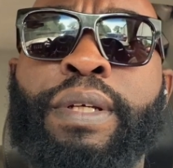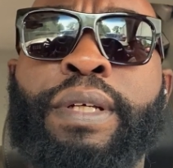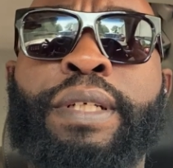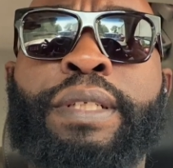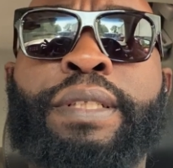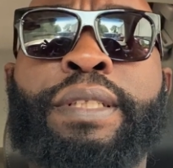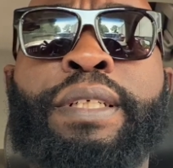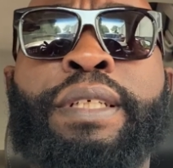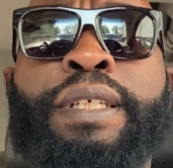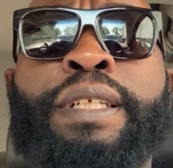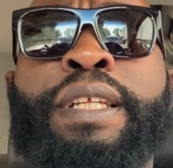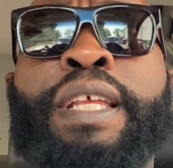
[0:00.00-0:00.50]

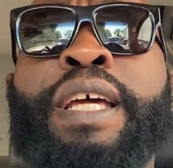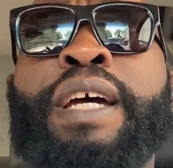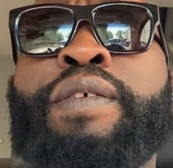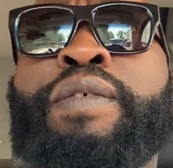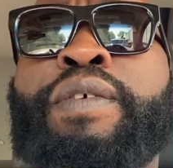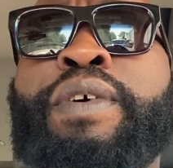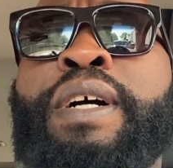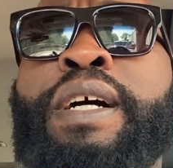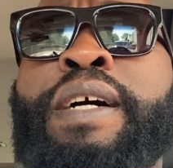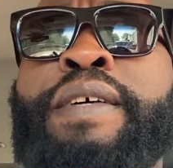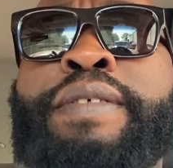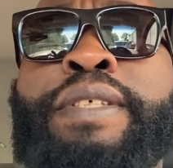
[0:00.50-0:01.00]
See, the
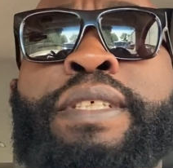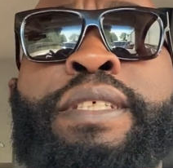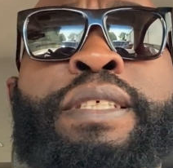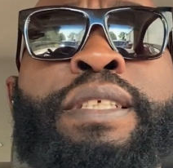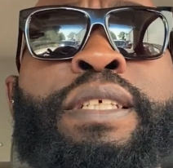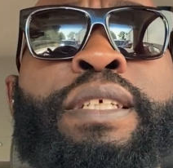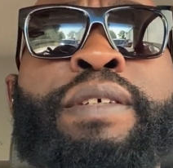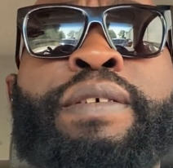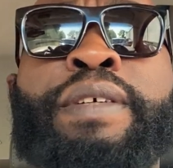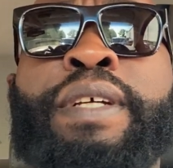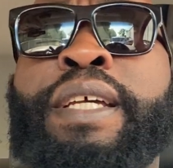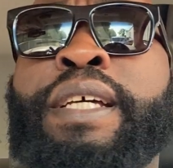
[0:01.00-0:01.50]
devil comes to
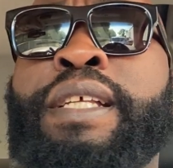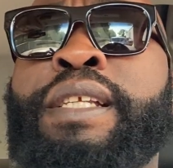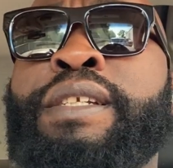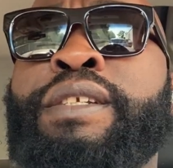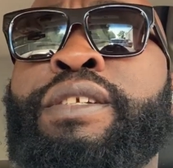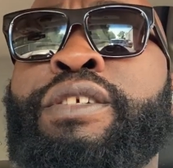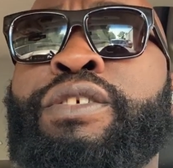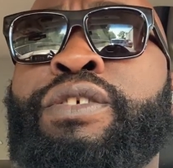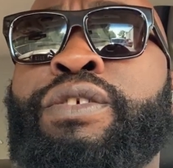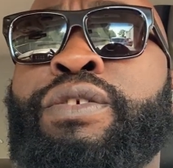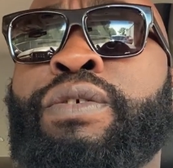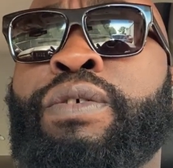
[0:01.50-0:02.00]
steal, kill, and
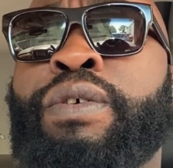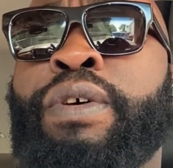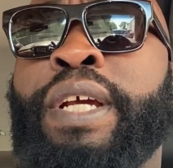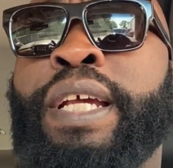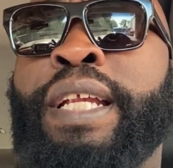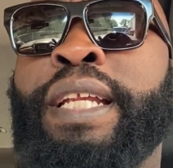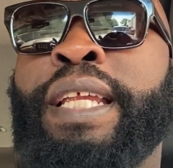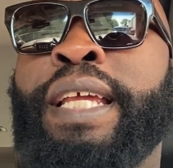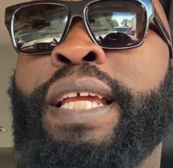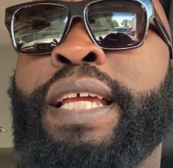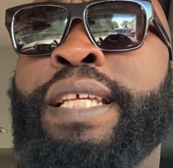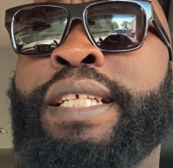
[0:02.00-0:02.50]
destroy.
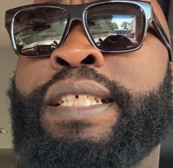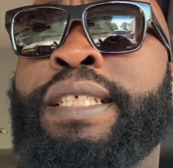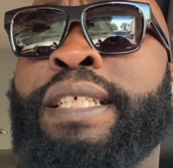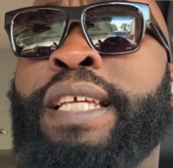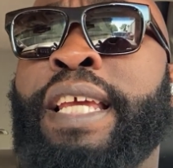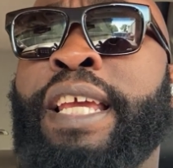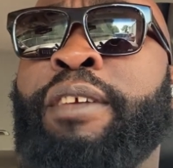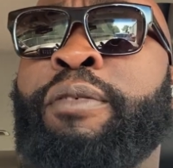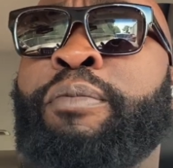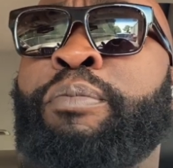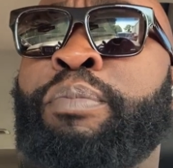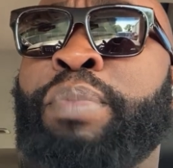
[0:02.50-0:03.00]
It didn't
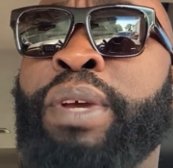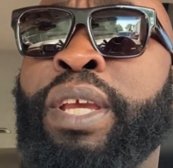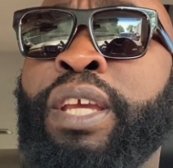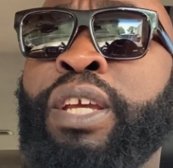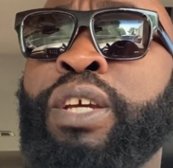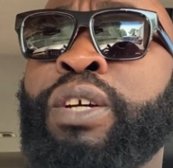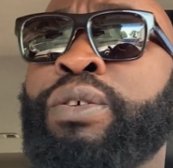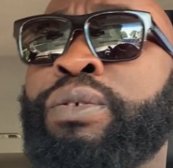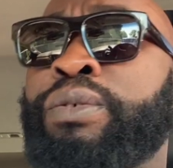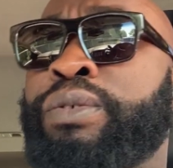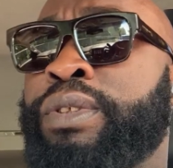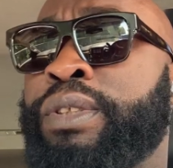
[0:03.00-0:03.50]
say build,